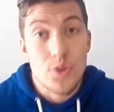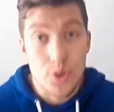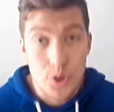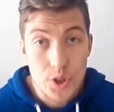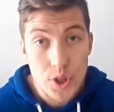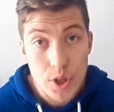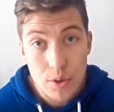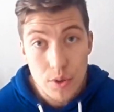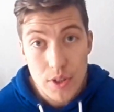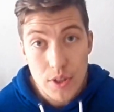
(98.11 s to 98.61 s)
To
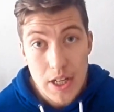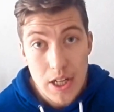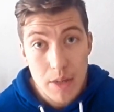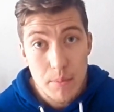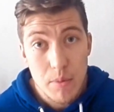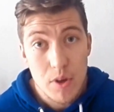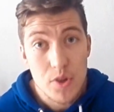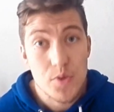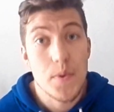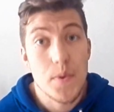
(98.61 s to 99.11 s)
tune
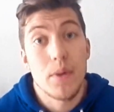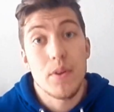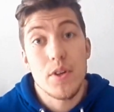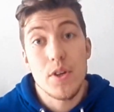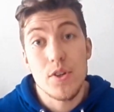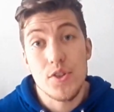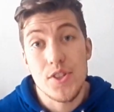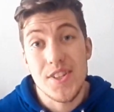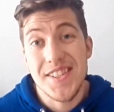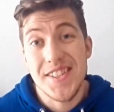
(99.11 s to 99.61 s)
gearbox we will
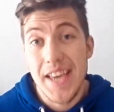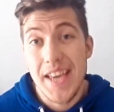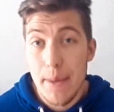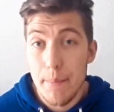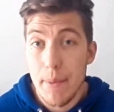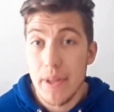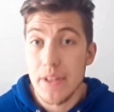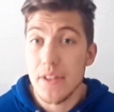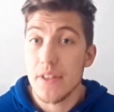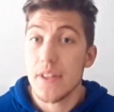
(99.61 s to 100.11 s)
use the
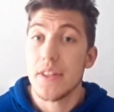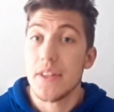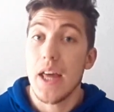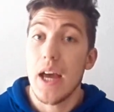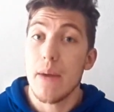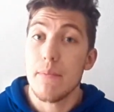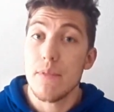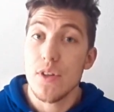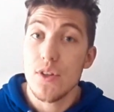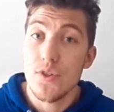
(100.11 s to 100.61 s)
same method that
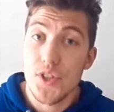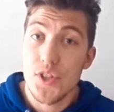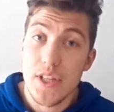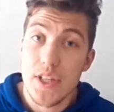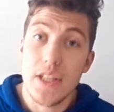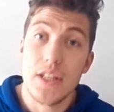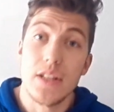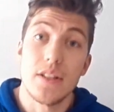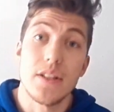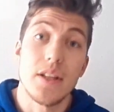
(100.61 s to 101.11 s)
I'm
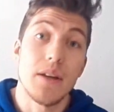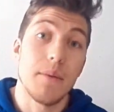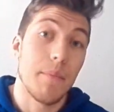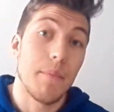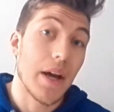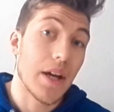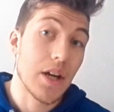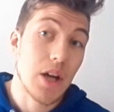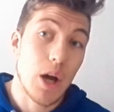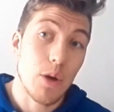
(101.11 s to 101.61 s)
using in
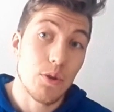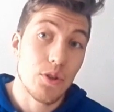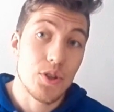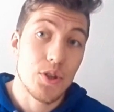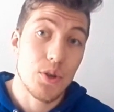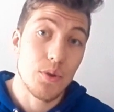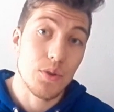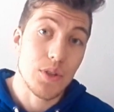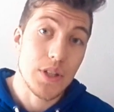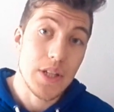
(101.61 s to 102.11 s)
my how to
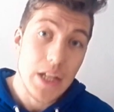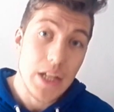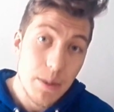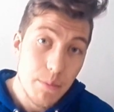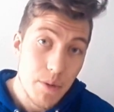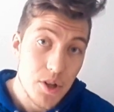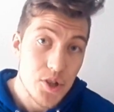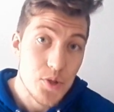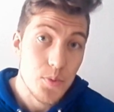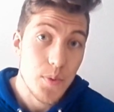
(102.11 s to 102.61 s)
tune
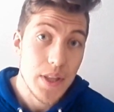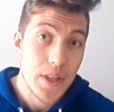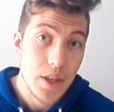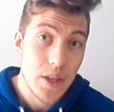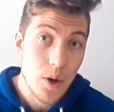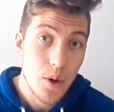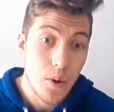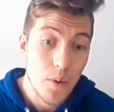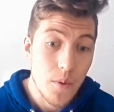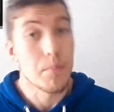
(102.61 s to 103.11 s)
gearbox
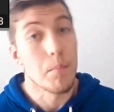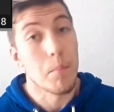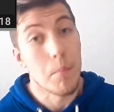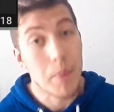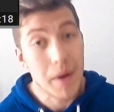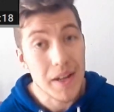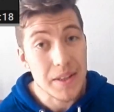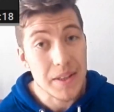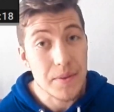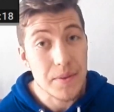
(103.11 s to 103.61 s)
video,
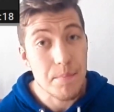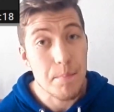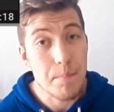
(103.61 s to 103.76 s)
but